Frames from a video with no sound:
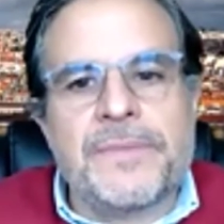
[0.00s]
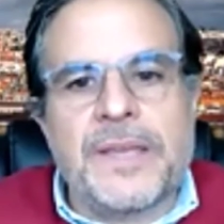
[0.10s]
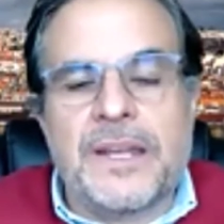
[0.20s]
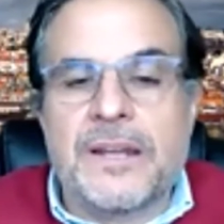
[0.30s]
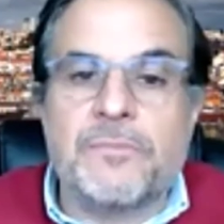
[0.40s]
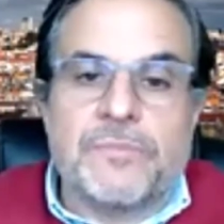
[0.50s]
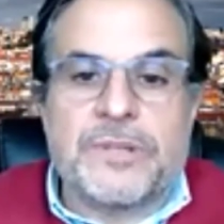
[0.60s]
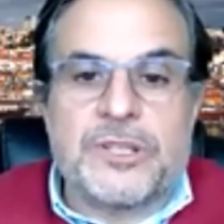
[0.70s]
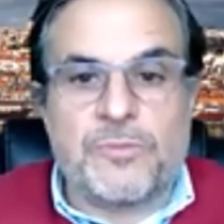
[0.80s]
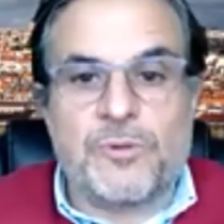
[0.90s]
in a
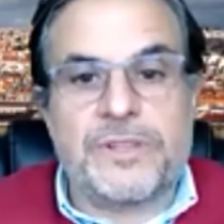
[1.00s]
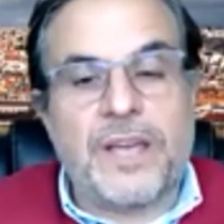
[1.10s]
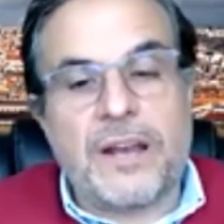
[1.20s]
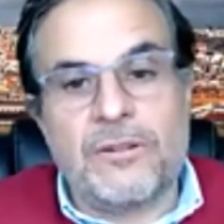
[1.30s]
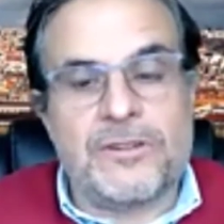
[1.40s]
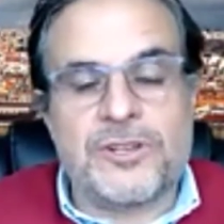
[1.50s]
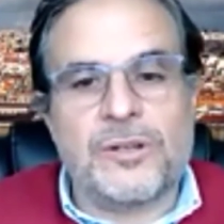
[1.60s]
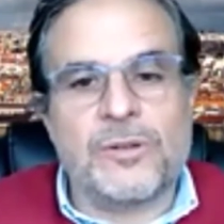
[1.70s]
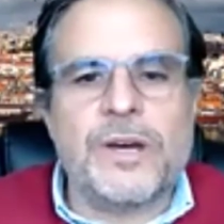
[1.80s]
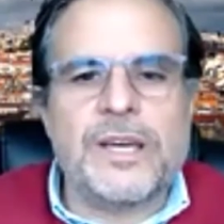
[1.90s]
much more
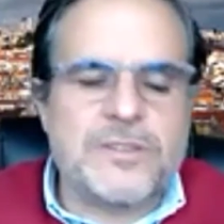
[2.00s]
technological way.